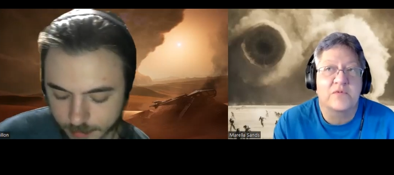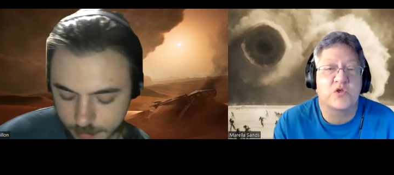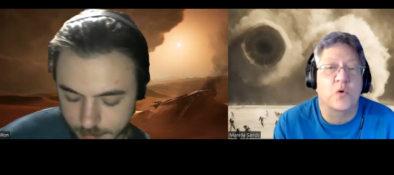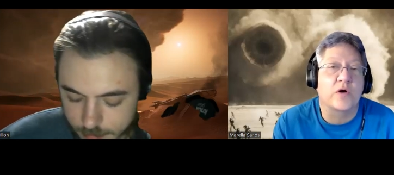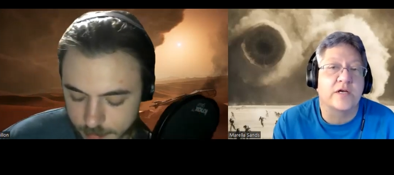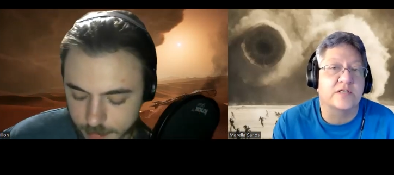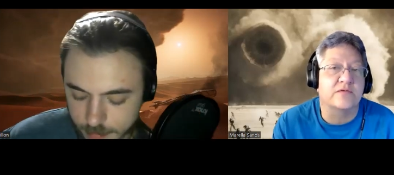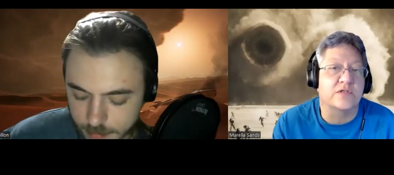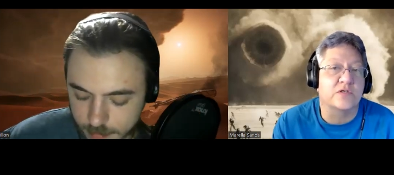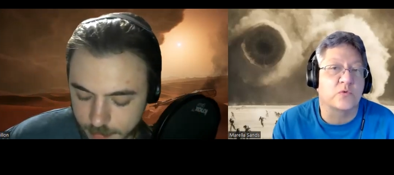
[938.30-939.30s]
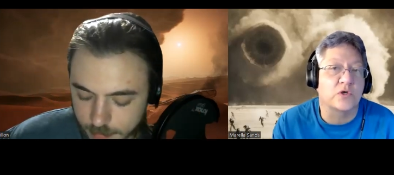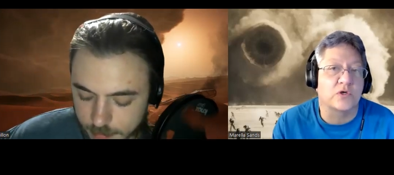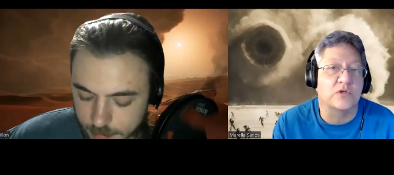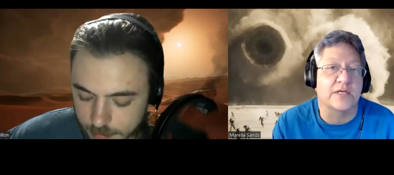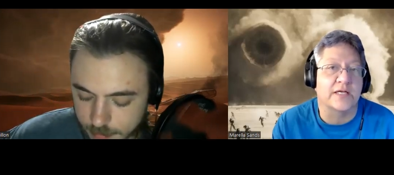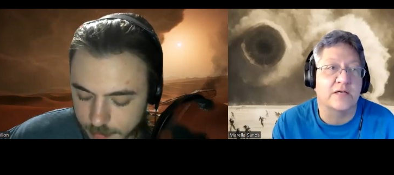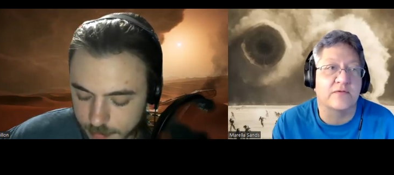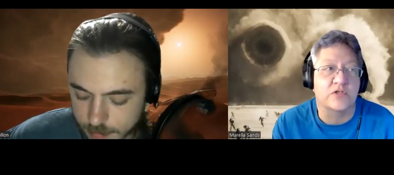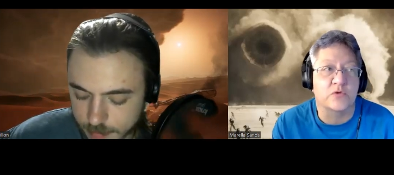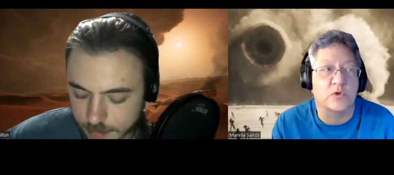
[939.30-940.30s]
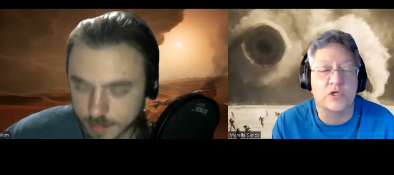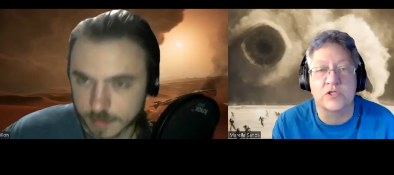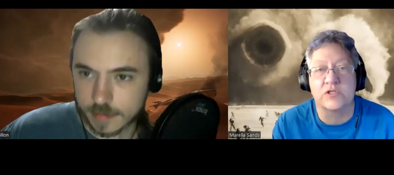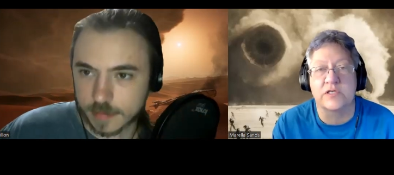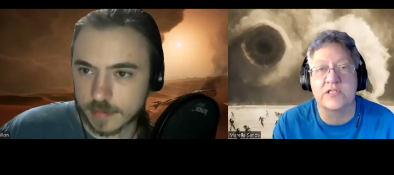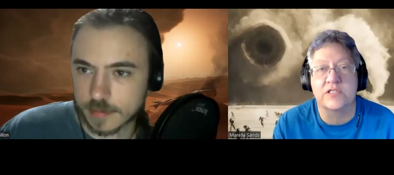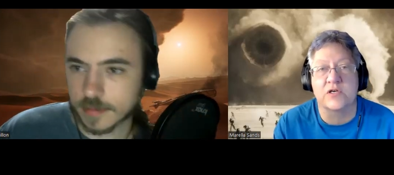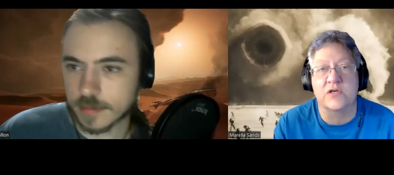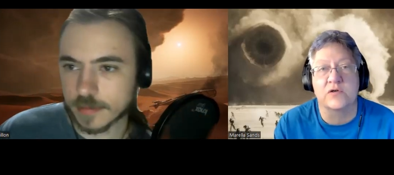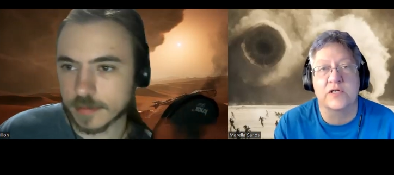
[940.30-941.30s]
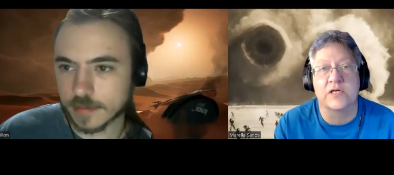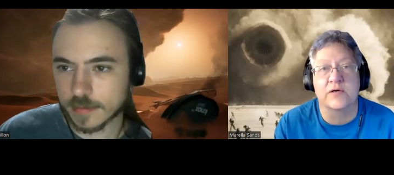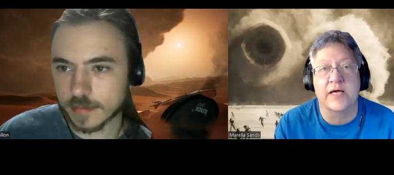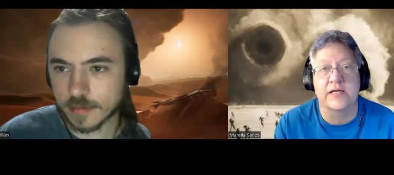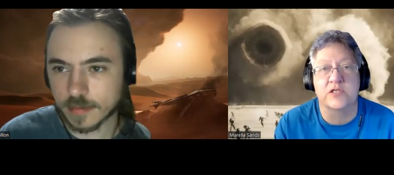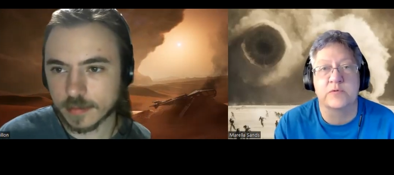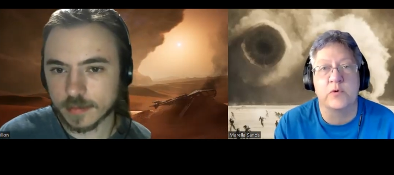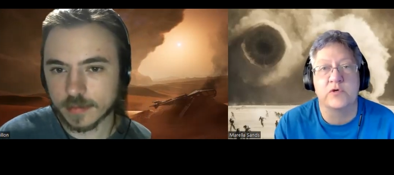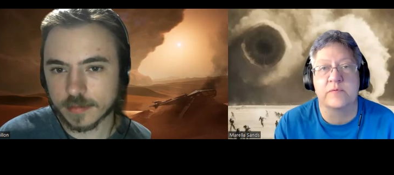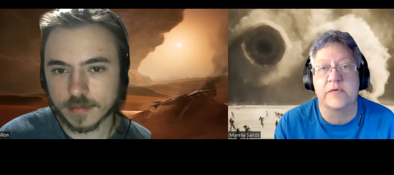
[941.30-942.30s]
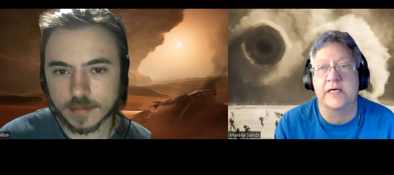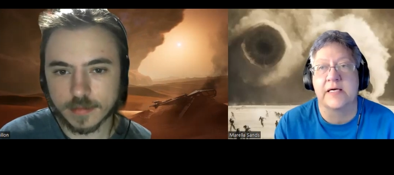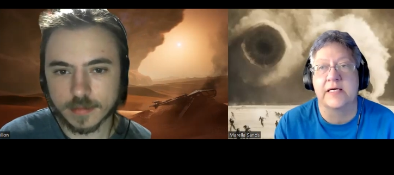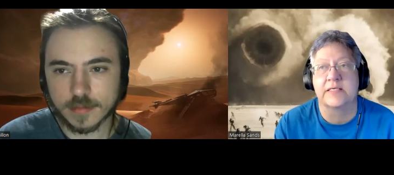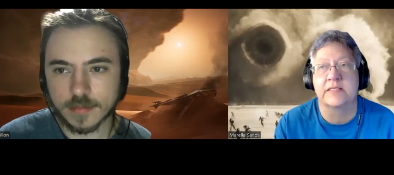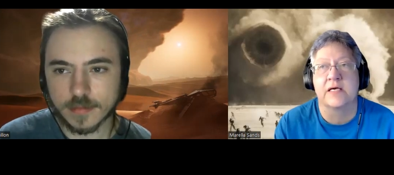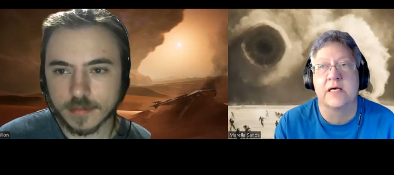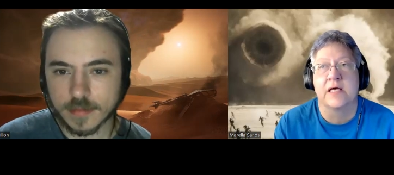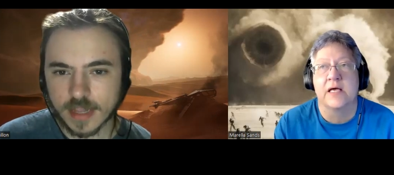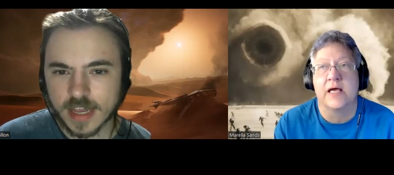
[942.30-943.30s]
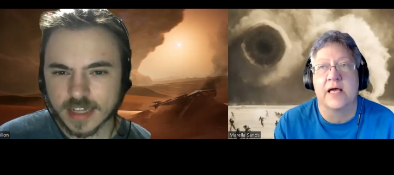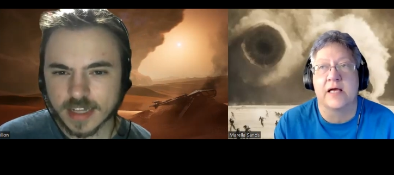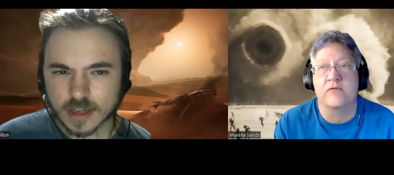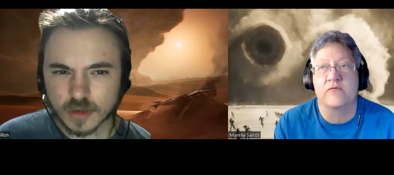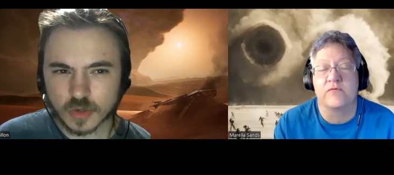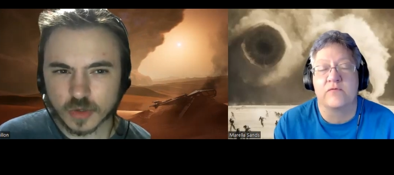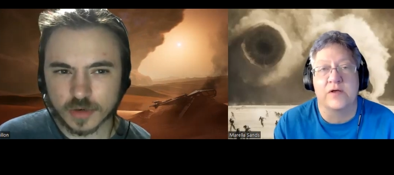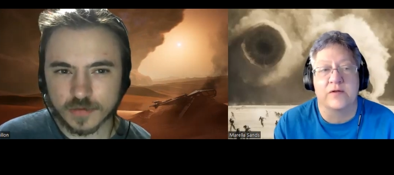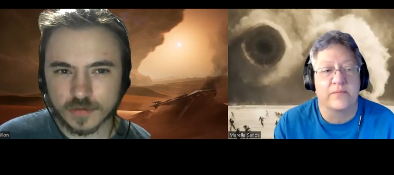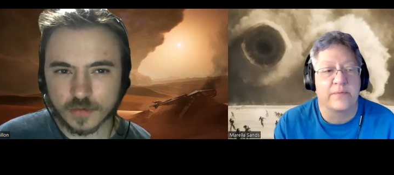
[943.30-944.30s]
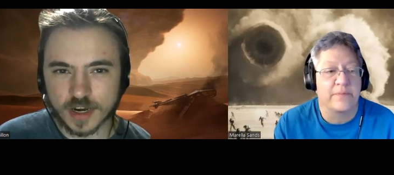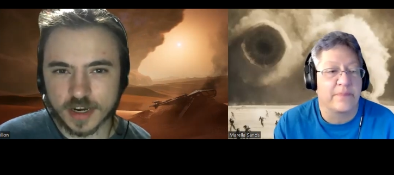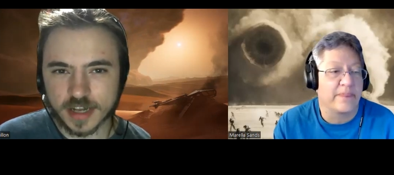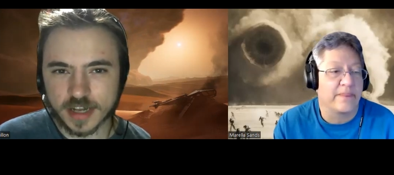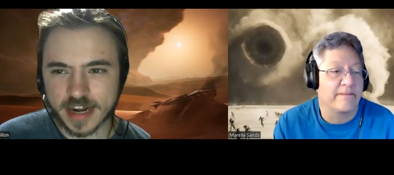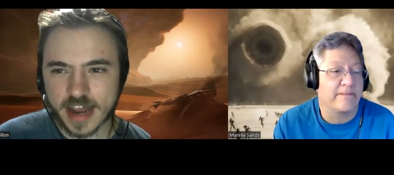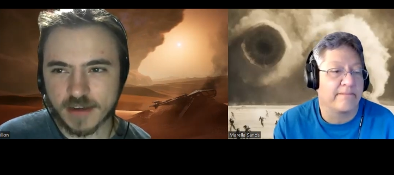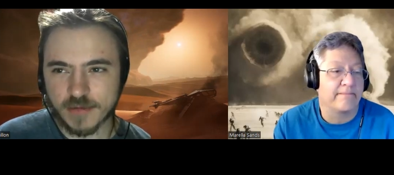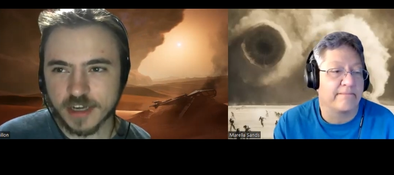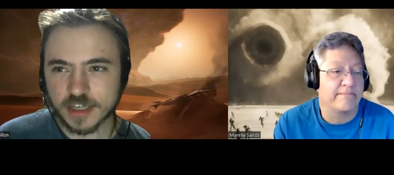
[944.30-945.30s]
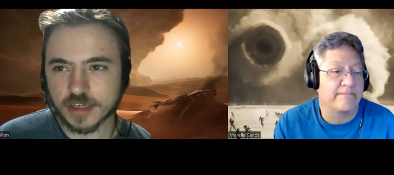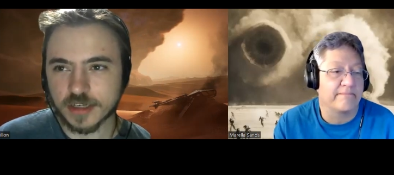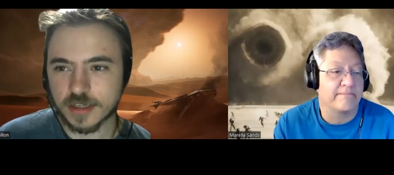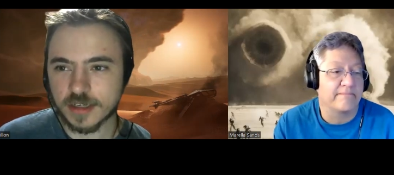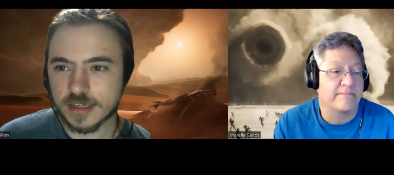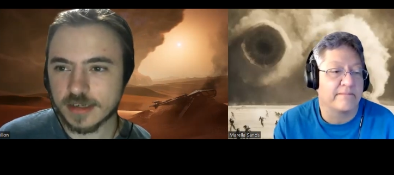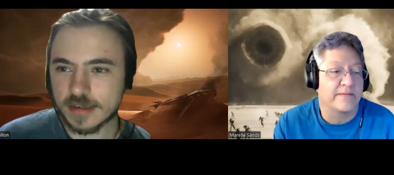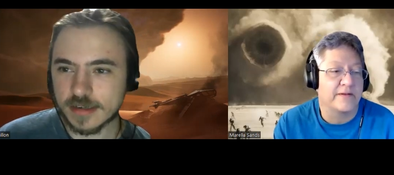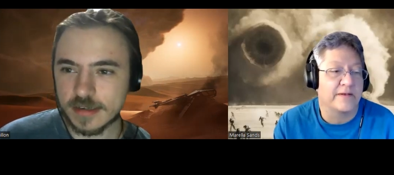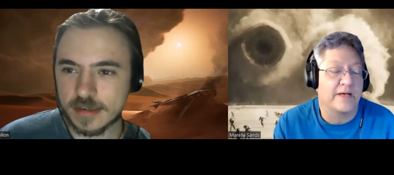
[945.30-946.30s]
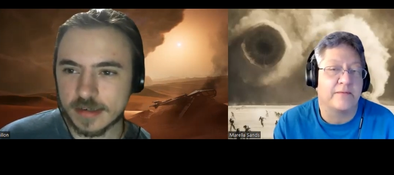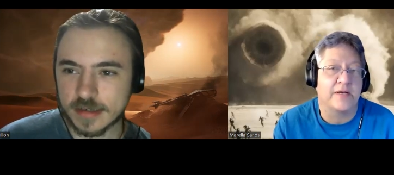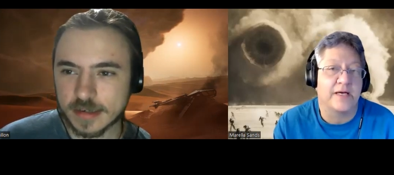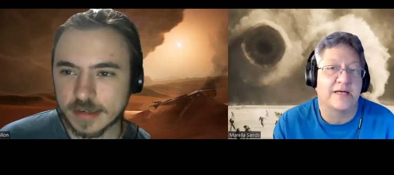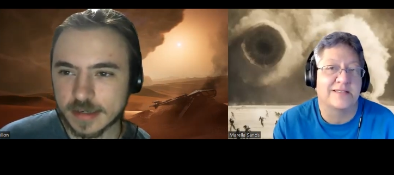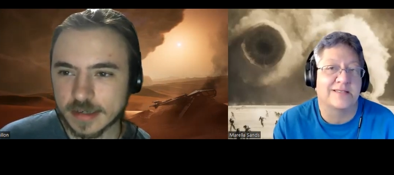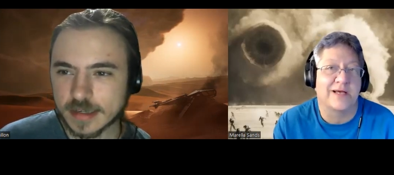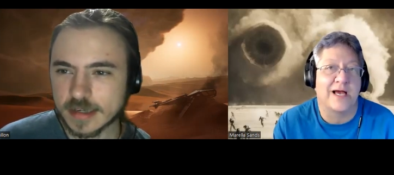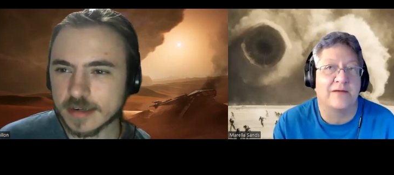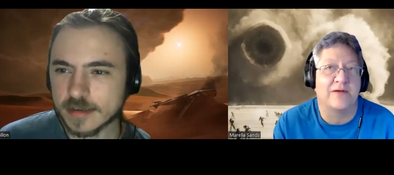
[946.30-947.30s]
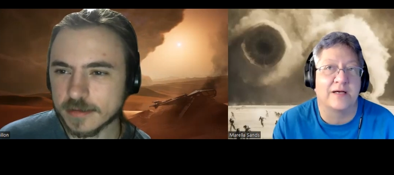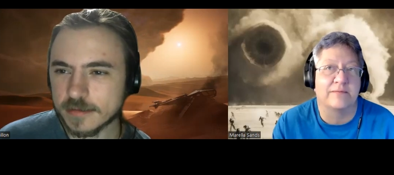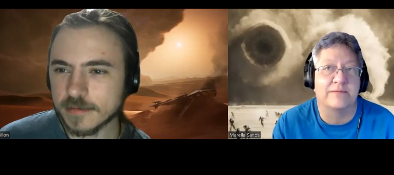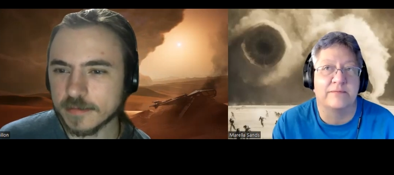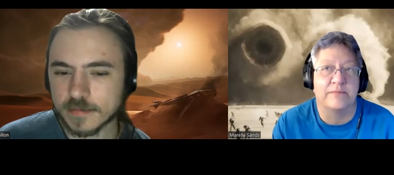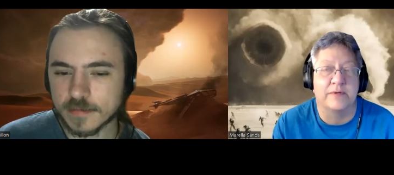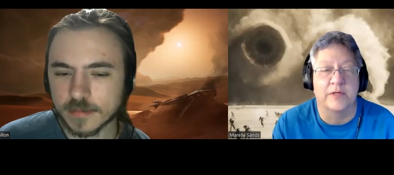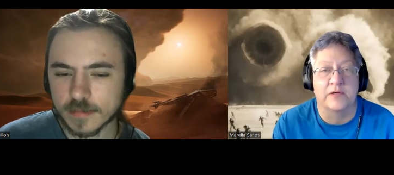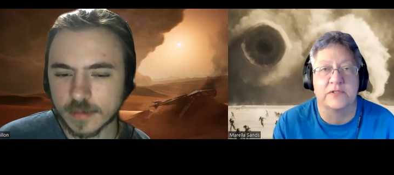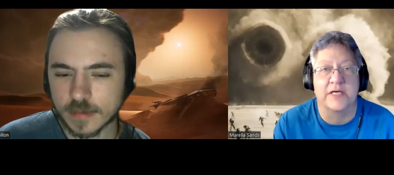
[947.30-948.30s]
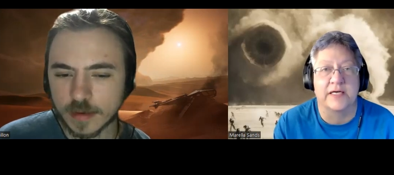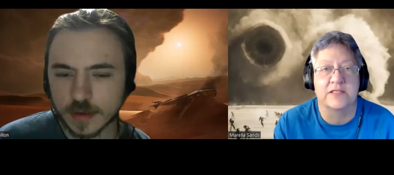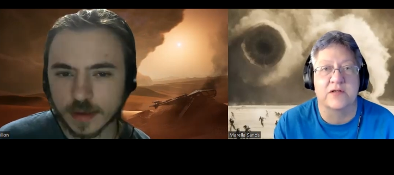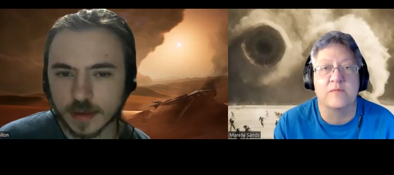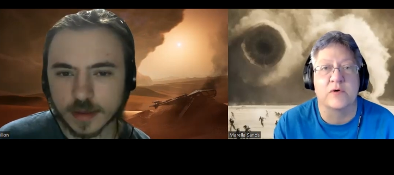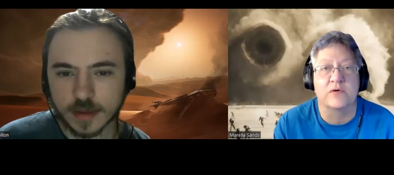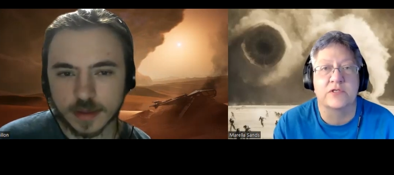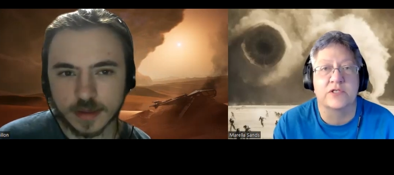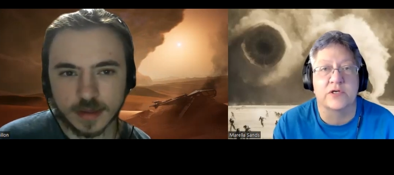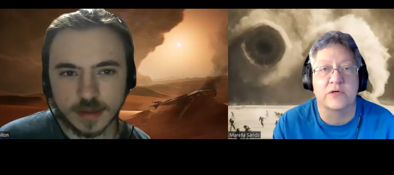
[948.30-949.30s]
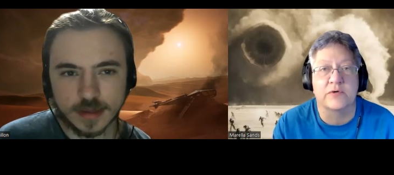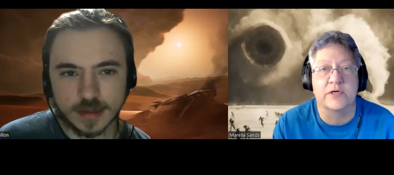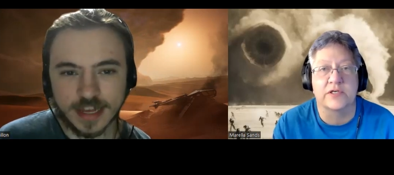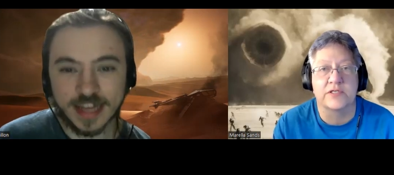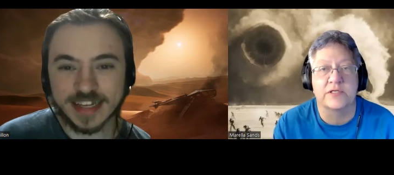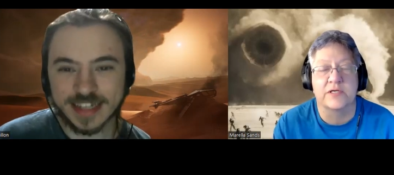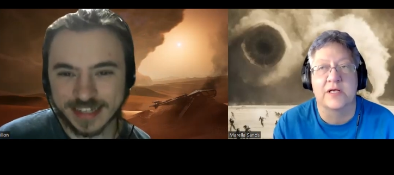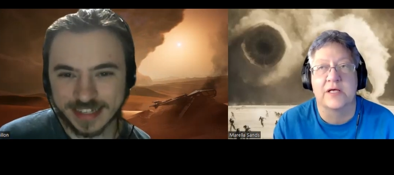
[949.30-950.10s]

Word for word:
Speaker 1: stories of this world, and I love this world, and so you know, it kind of spoke to me, I guess. It's and, also sort of you
Speaker 2: know, written like nonfiction, isn't it?
Speaker 1: well, yeah, So kind of like a biblical text almost, you know, because